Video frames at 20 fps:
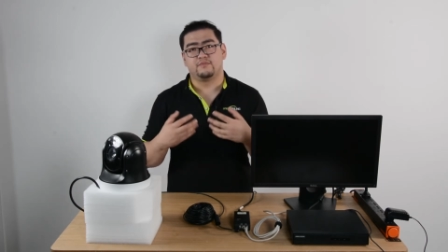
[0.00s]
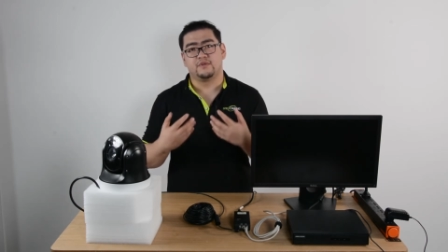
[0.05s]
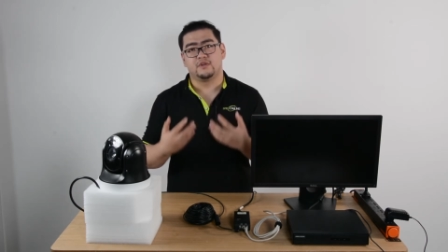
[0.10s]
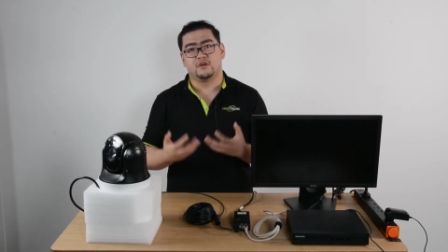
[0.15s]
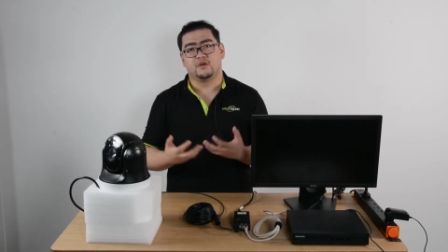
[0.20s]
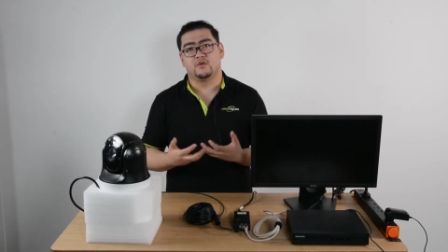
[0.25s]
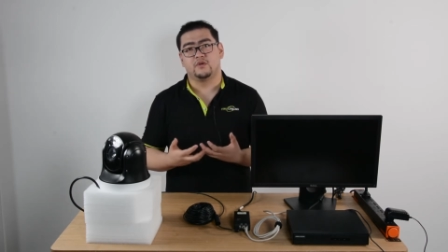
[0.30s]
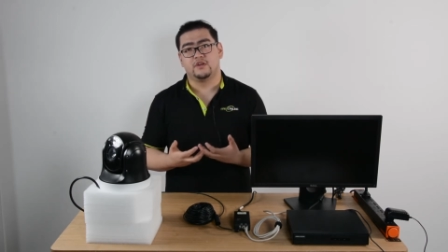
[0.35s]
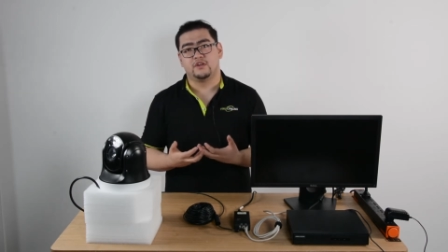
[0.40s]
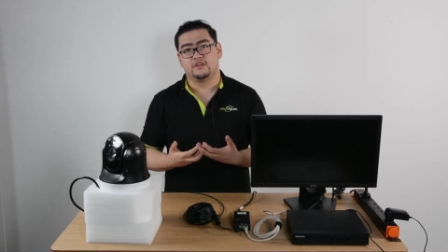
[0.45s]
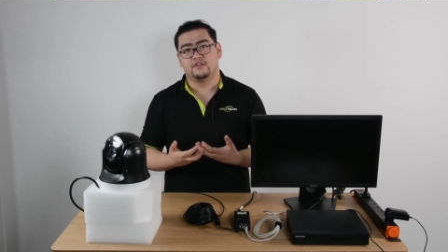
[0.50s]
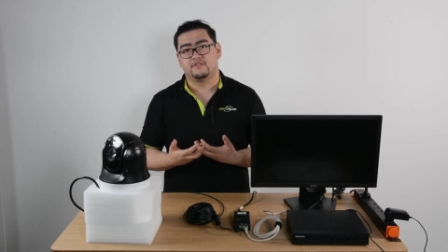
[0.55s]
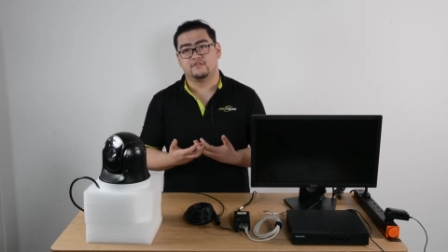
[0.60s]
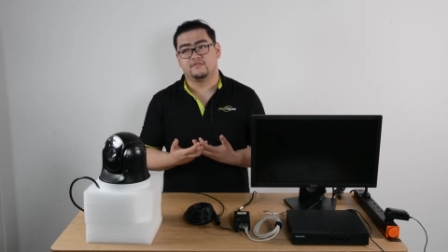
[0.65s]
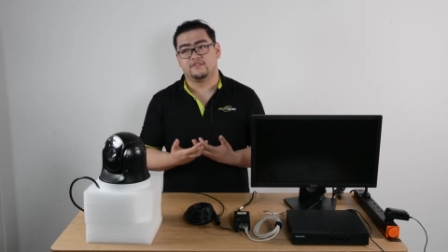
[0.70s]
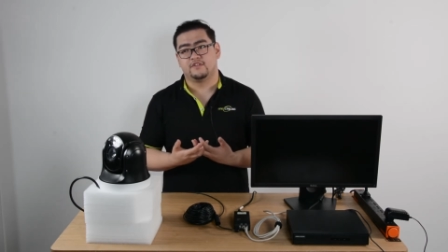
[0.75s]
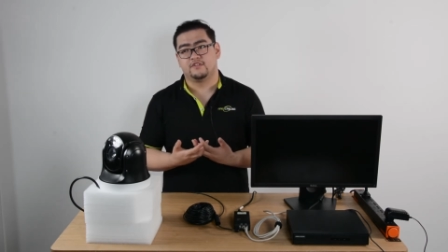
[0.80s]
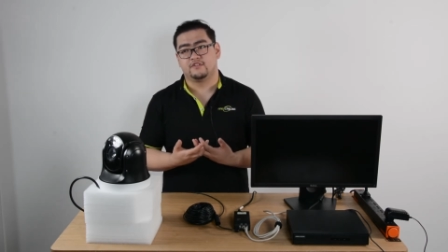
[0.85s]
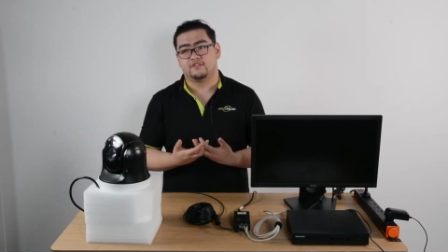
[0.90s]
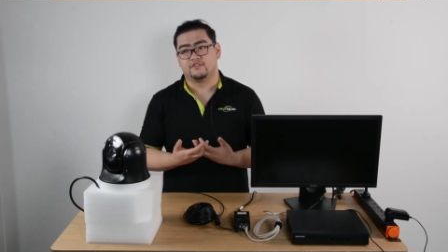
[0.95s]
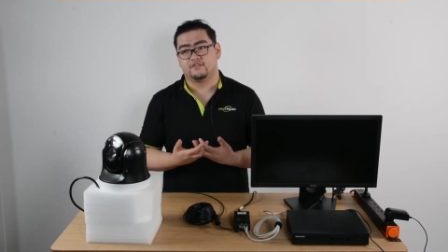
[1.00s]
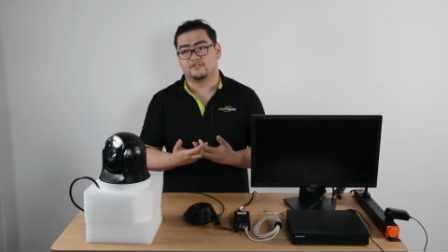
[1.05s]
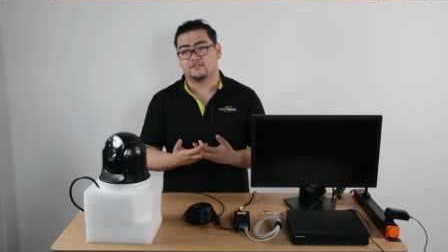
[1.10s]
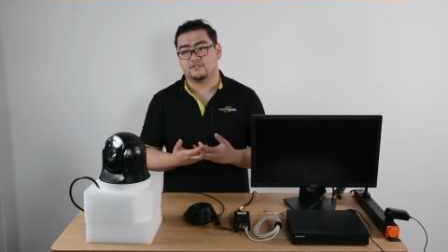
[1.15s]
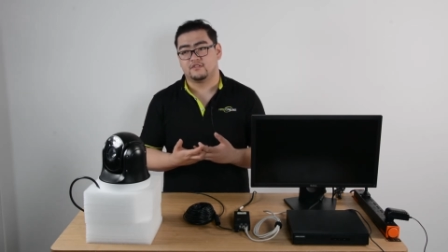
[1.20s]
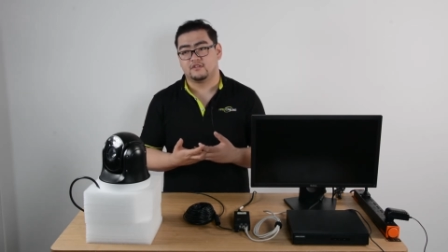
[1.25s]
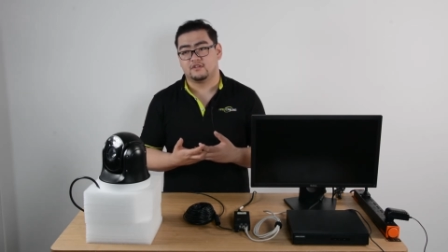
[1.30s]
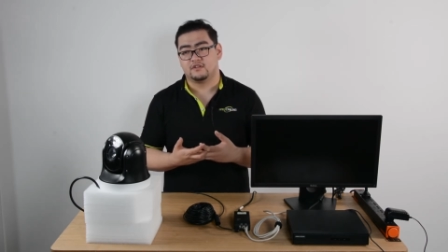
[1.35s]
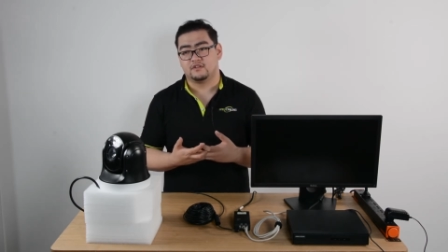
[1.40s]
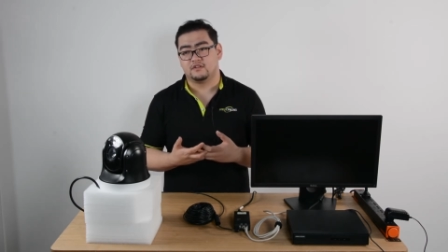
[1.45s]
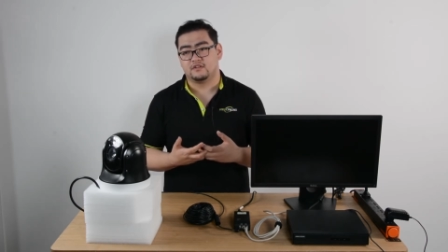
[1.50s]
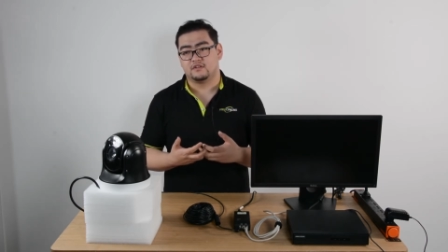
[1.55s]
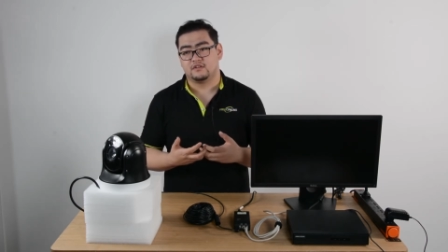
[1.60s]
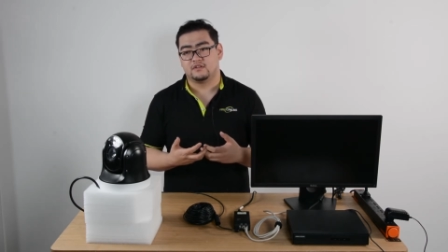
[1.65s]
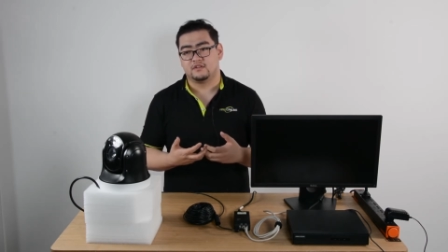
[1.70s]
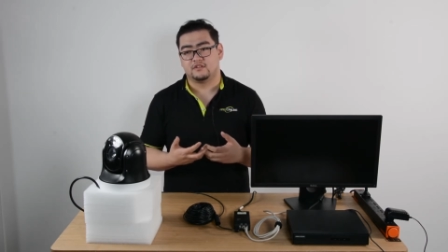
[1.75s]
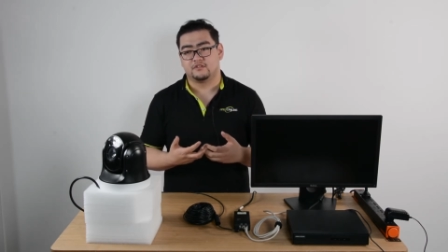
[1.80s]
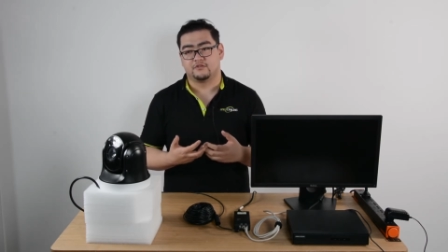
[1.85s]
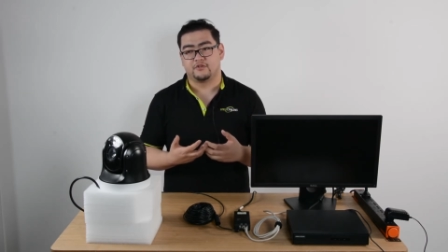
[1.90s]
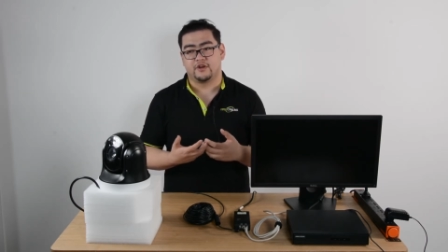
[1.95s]
PoE features
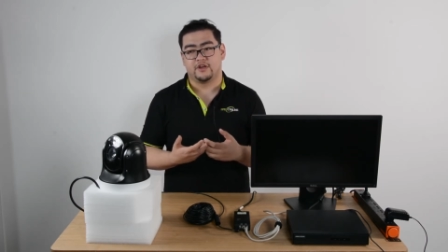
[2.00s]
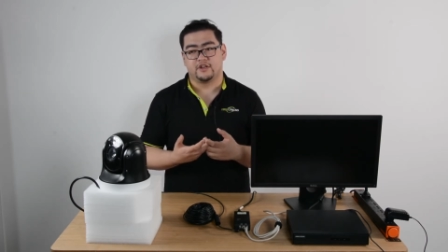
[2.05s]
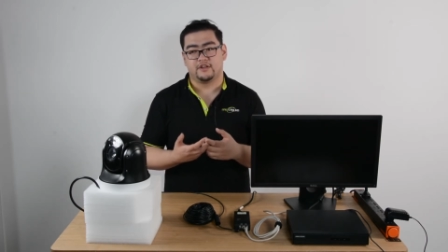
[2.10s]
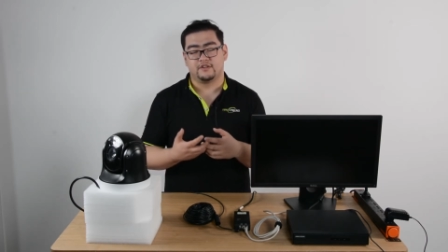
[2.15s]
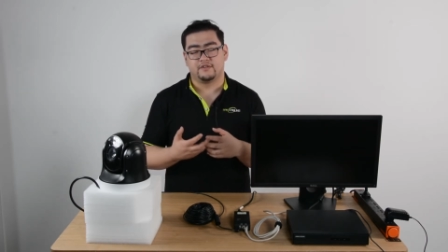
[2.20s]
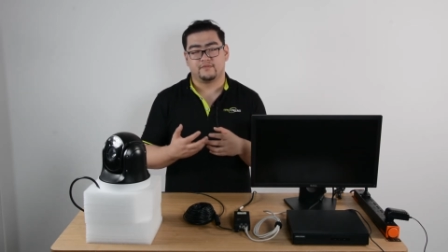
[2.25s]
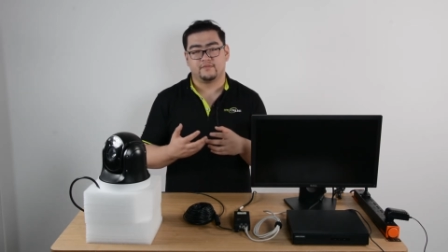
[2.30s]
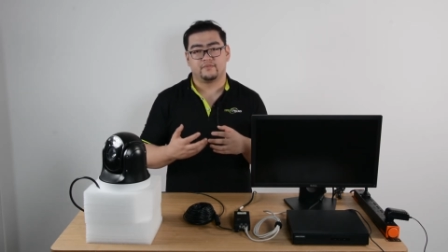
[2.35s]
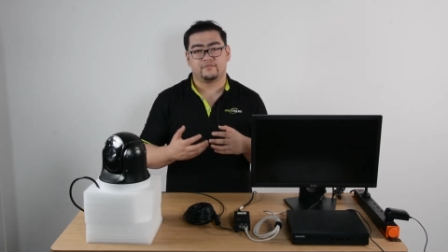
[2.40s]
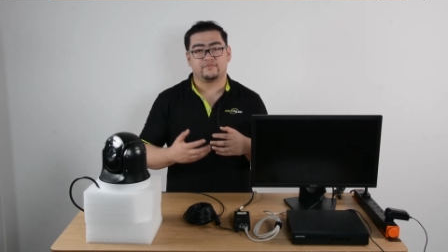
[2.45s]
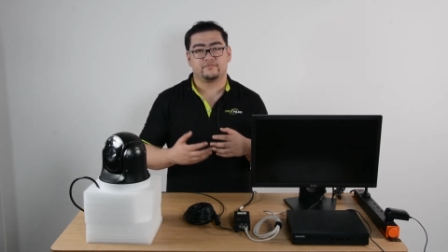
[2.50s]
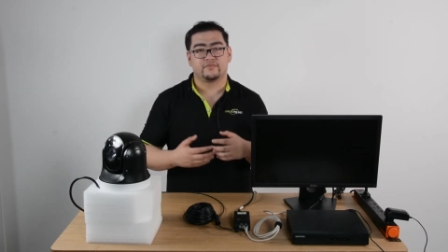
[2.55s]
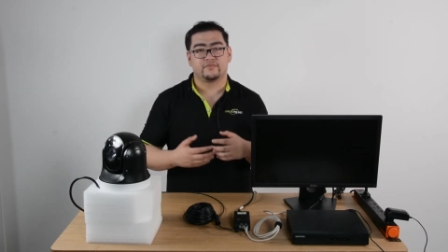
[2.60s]
integrated.